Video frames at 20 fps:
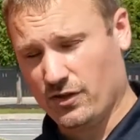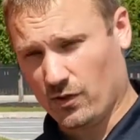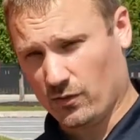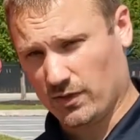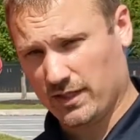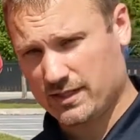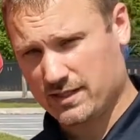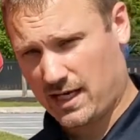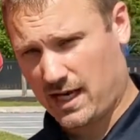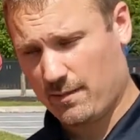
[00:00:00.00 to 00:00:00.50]
The
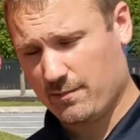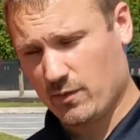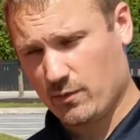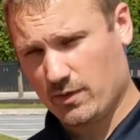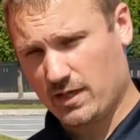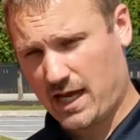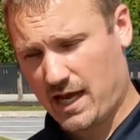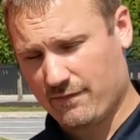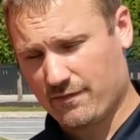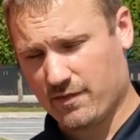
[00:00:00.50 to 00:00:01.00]
only time
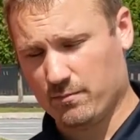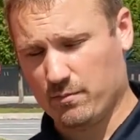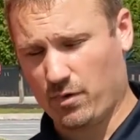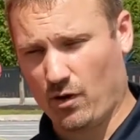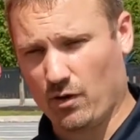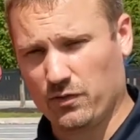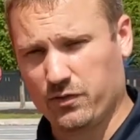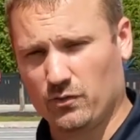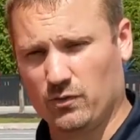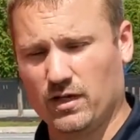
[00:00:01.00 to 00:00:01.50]
you would have them
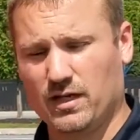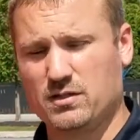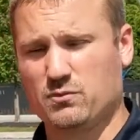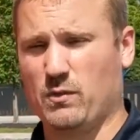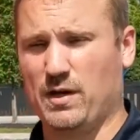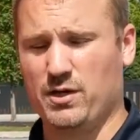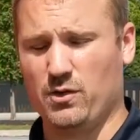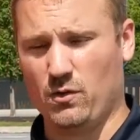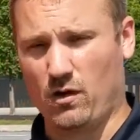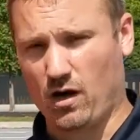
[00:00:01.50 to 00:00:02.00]
both on
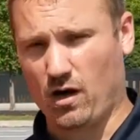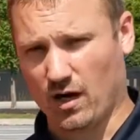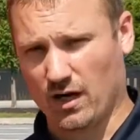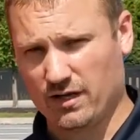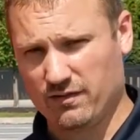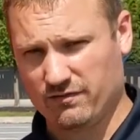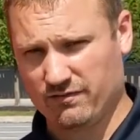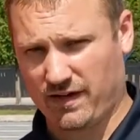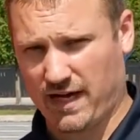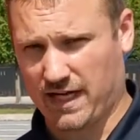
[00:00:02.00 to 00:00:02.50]
is when you
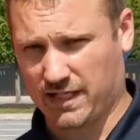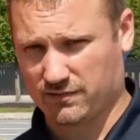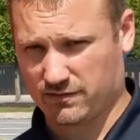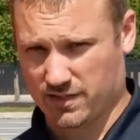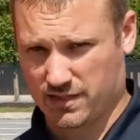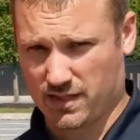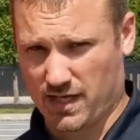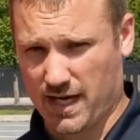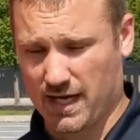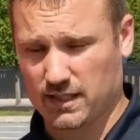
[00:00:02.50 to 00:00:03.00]
are in fact
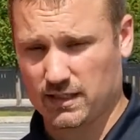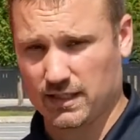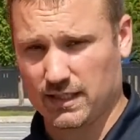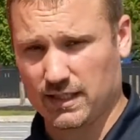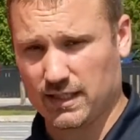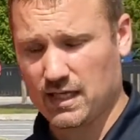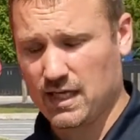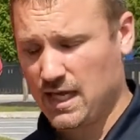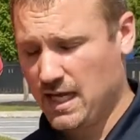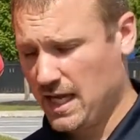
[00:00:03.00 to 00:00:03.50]

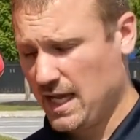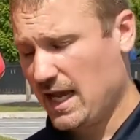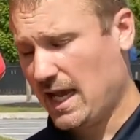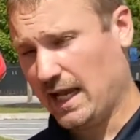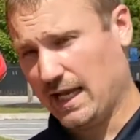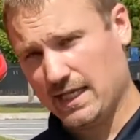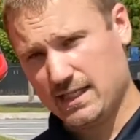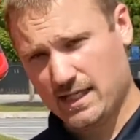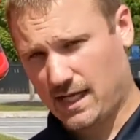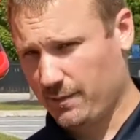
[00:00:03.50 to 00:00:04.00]
recycling.
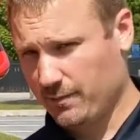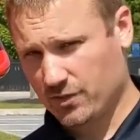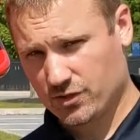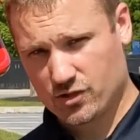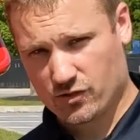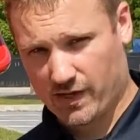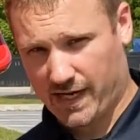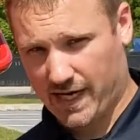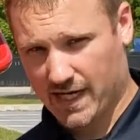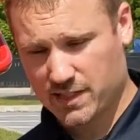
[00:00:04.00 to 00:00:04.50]
Anytime
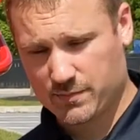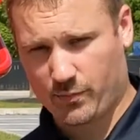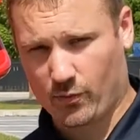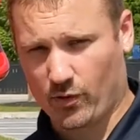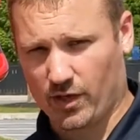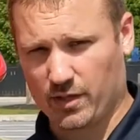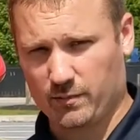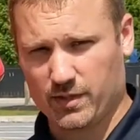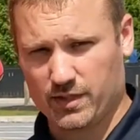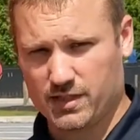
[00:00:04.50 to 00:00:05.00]
you're
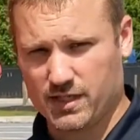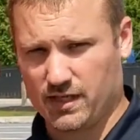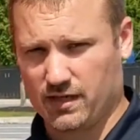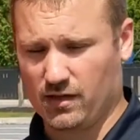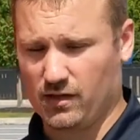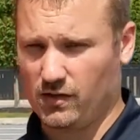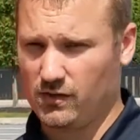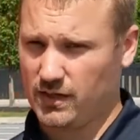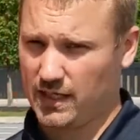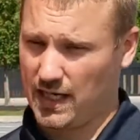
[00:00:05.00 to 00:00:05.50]
transporting
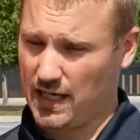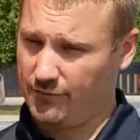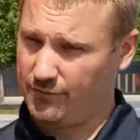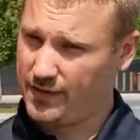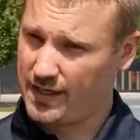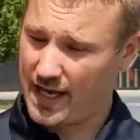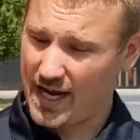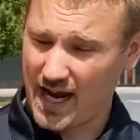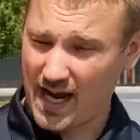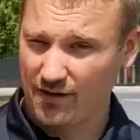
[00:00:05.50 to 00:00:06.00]
material,
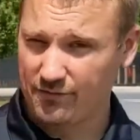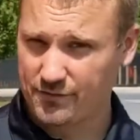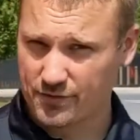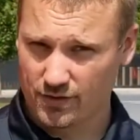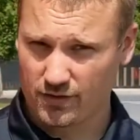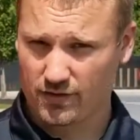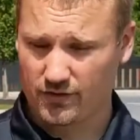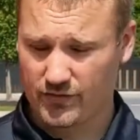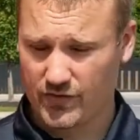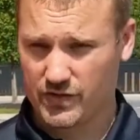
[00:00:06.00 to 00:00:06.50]
even
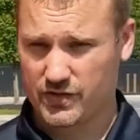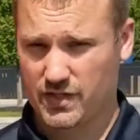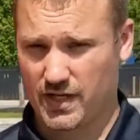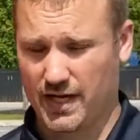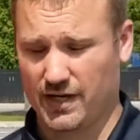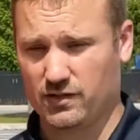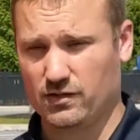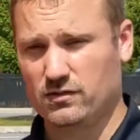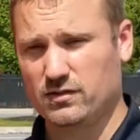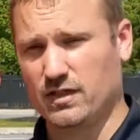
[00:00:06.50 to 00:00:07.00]
after a
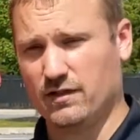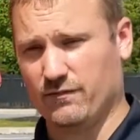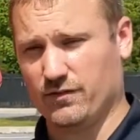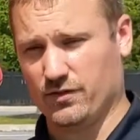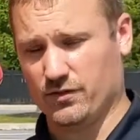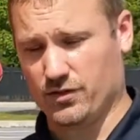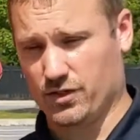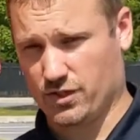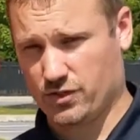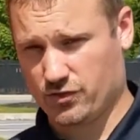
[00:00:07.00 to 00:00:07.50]
recycle,
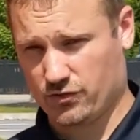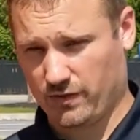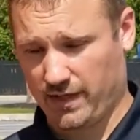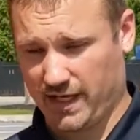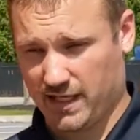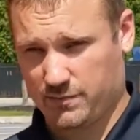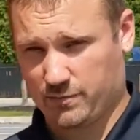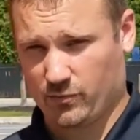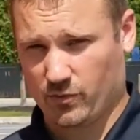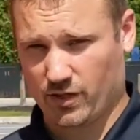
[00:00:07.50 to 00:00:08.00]
if you're just
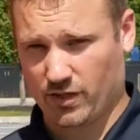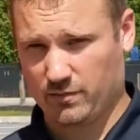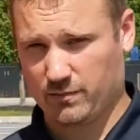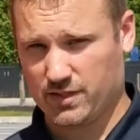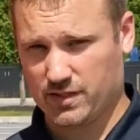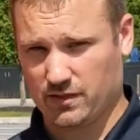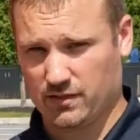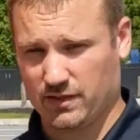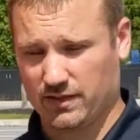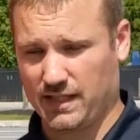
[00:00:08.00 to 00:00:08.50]
transporting
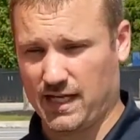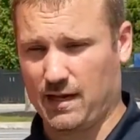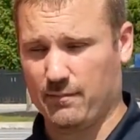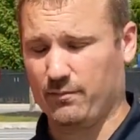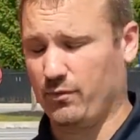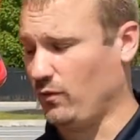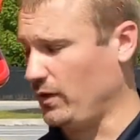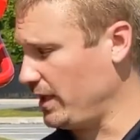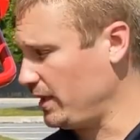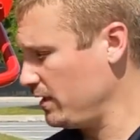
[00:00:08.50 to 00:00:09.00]
the material at
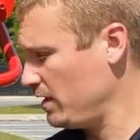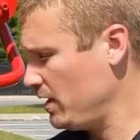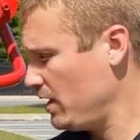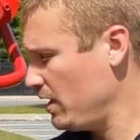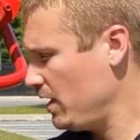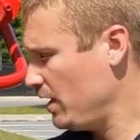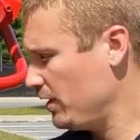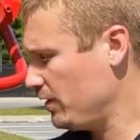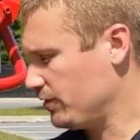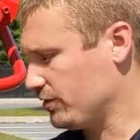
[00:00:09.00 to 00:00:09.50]
that point,
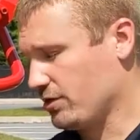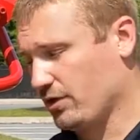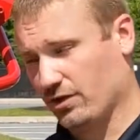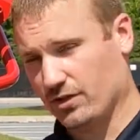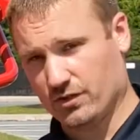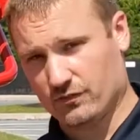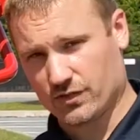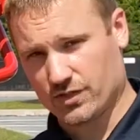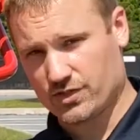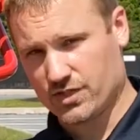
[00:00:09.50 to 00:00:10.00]
you'll
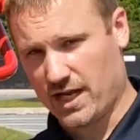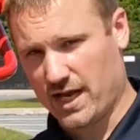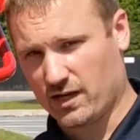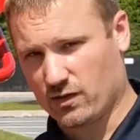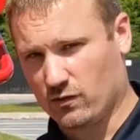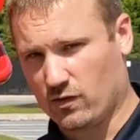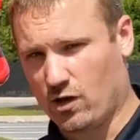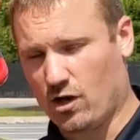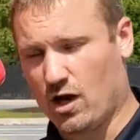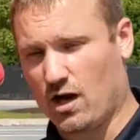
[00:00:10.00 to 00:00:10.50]
turn the
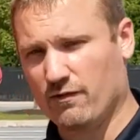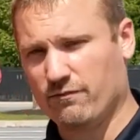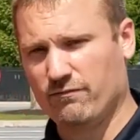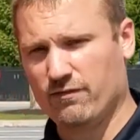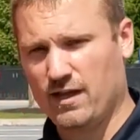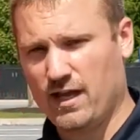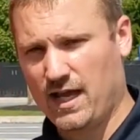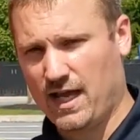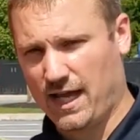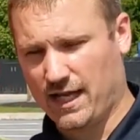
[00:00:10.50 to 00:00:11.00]
recycle
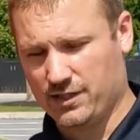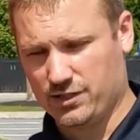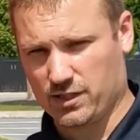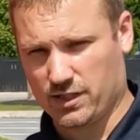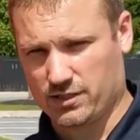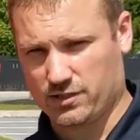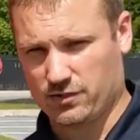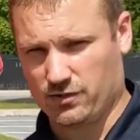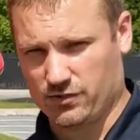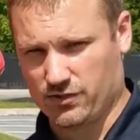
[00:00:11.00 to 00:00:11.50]
off
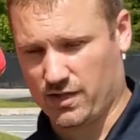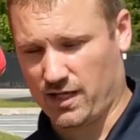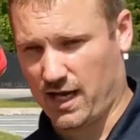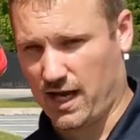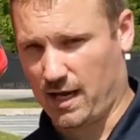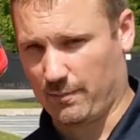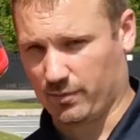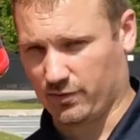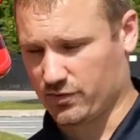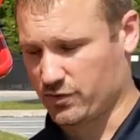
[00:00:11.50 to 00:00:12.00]
and just use
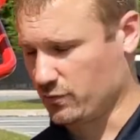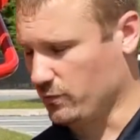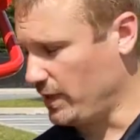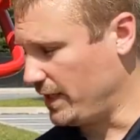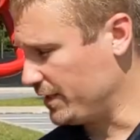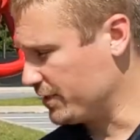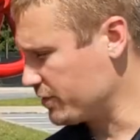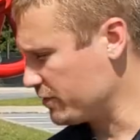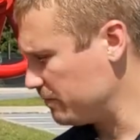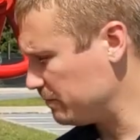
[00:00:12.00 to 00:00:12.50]
the hopper
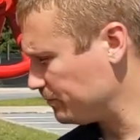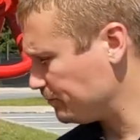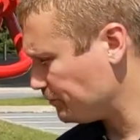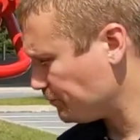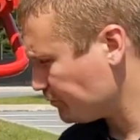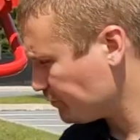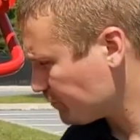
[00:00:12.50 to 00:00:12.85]
switch.